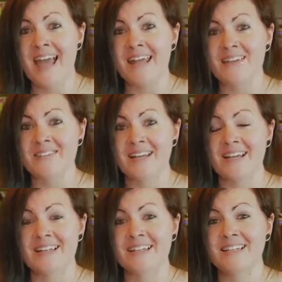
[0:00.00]
and I'm
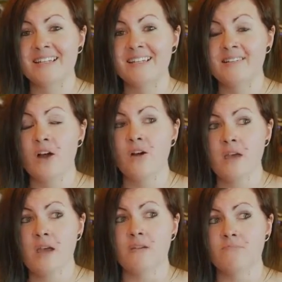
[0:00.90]
like,
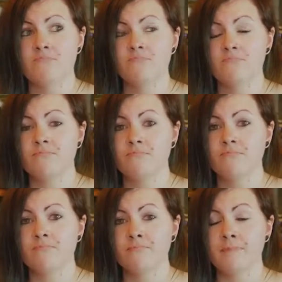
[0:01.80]
okay,
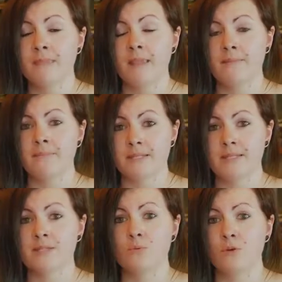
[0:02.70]

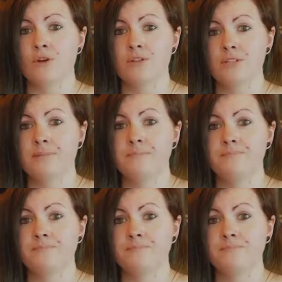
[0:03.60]
this is the worst.